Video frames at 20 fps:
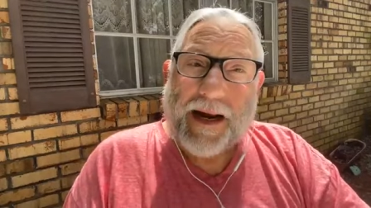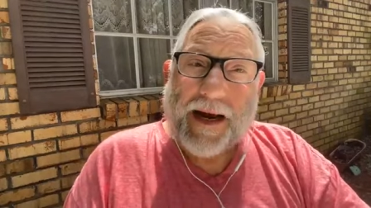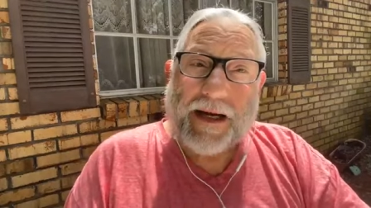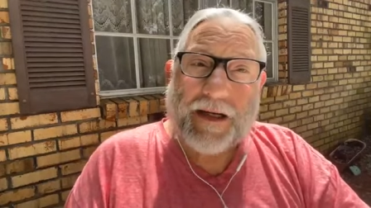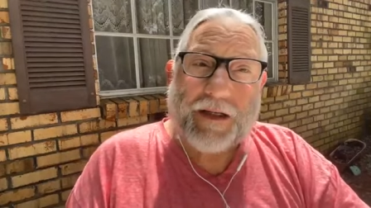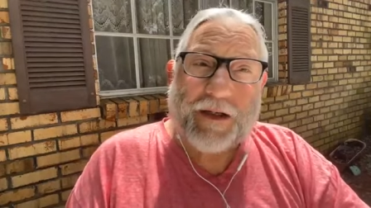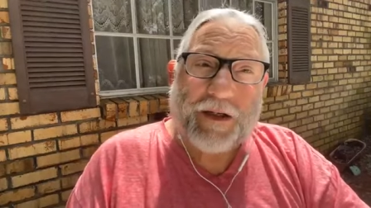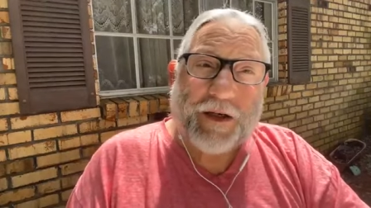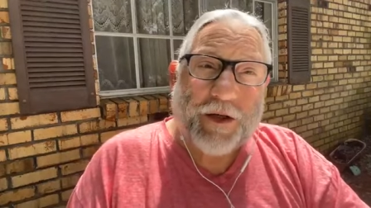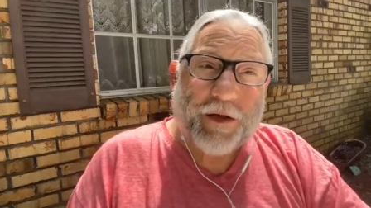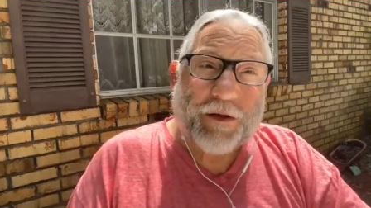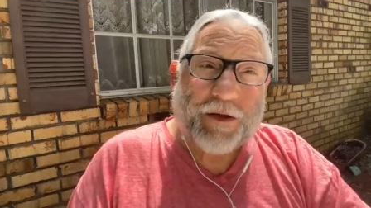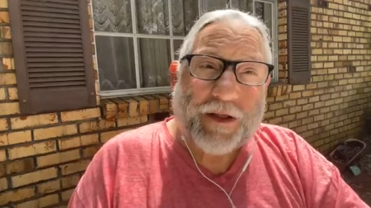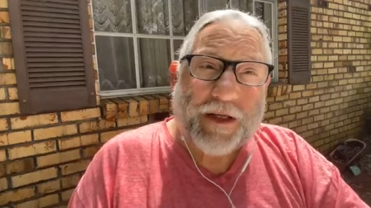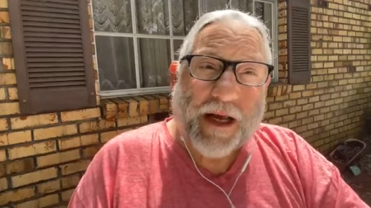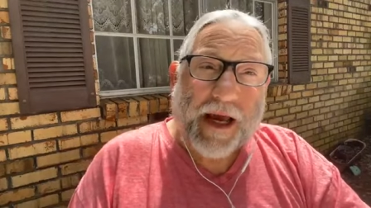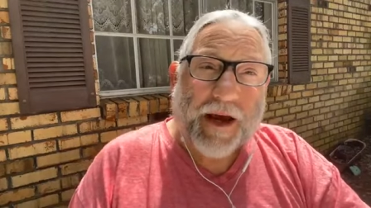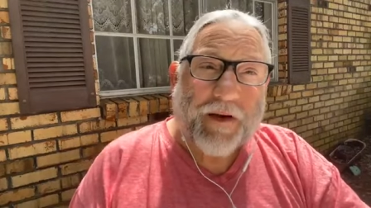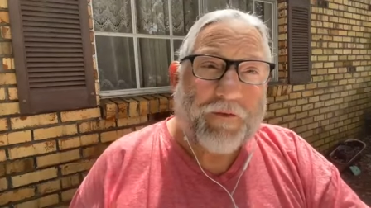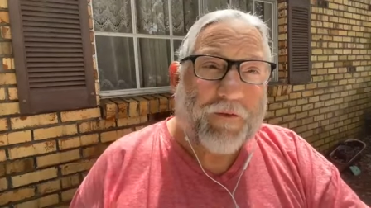next
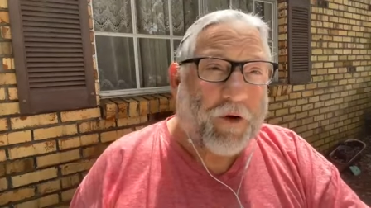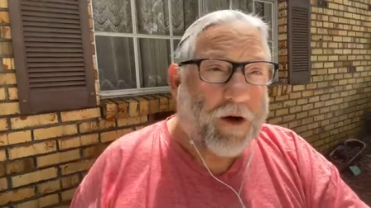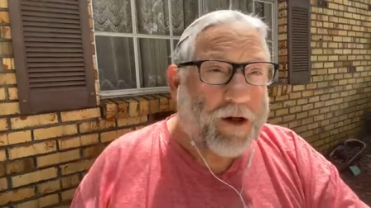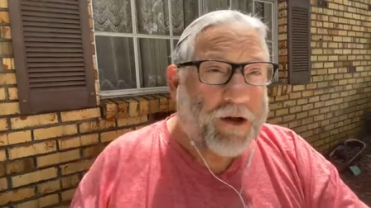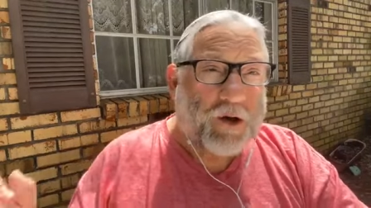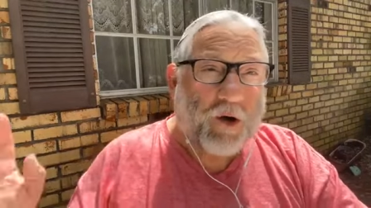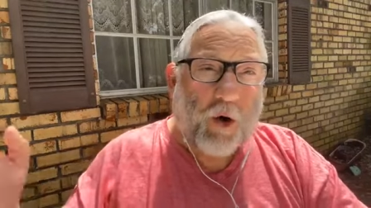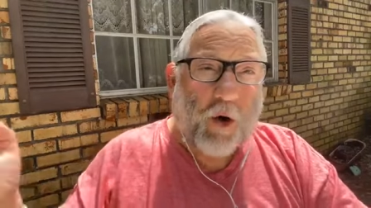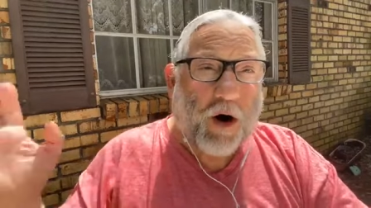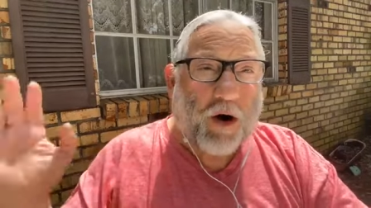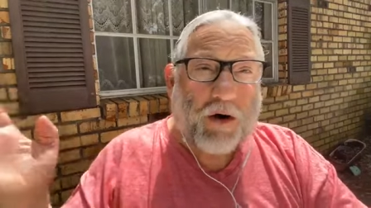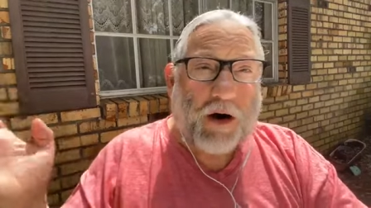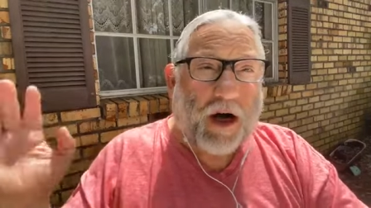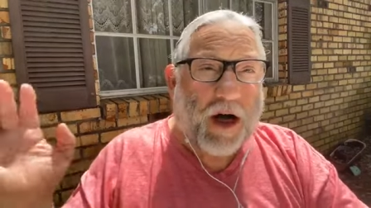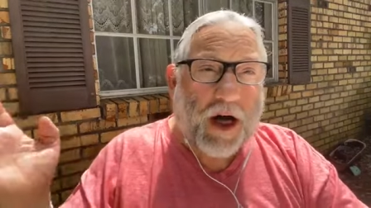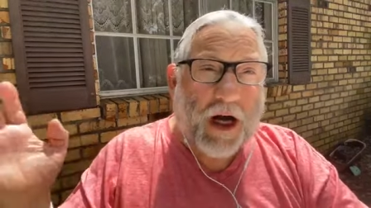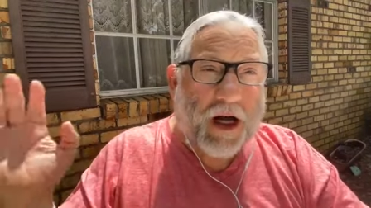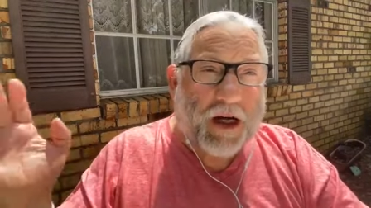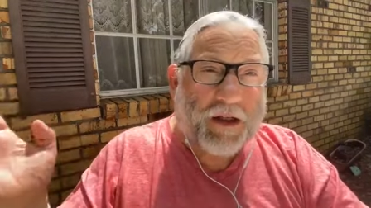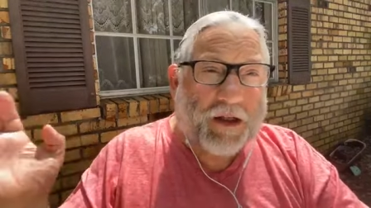Tuesday for
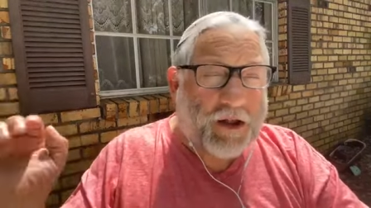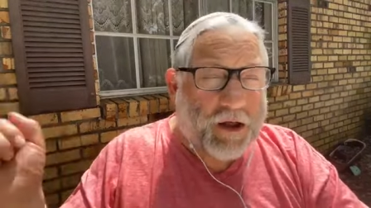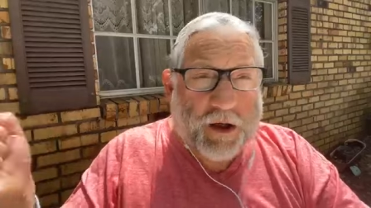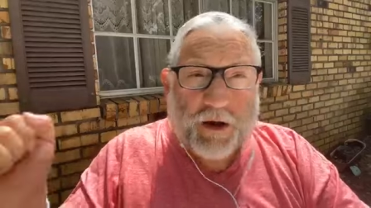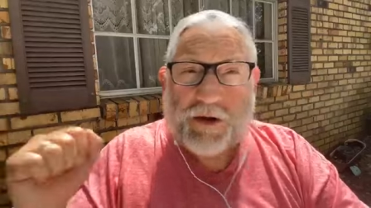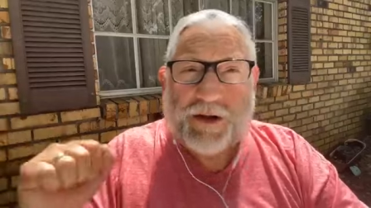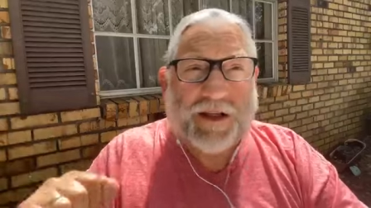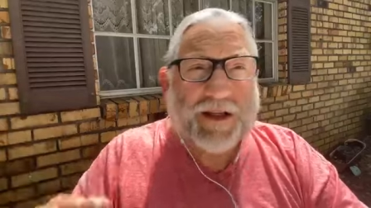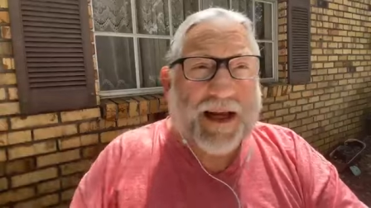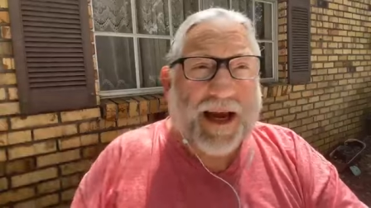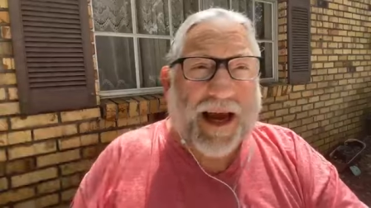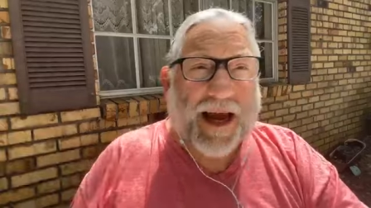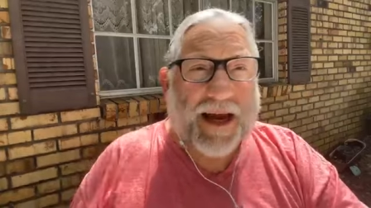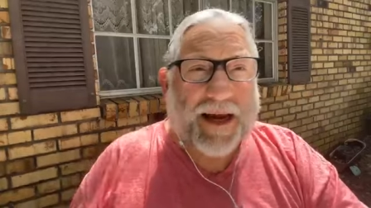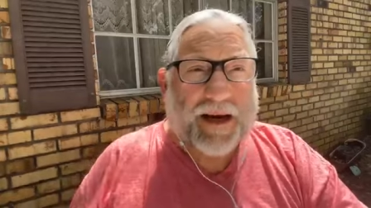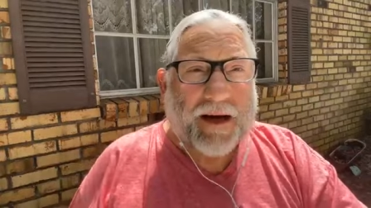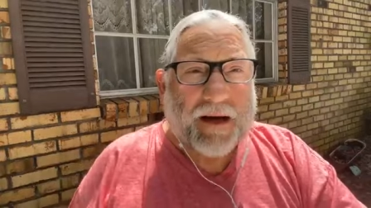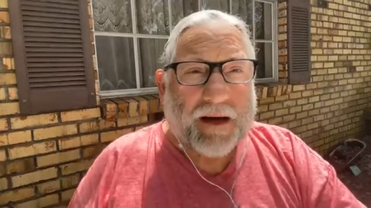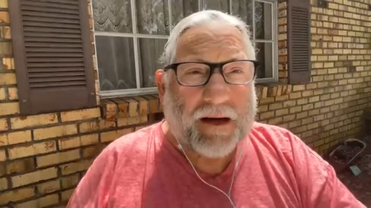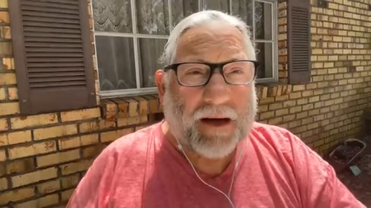Torah
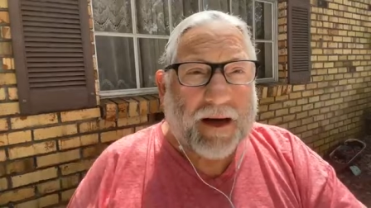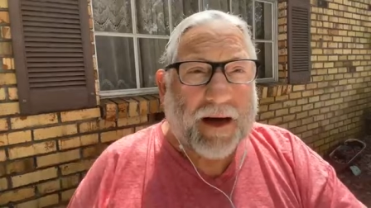Tuesday.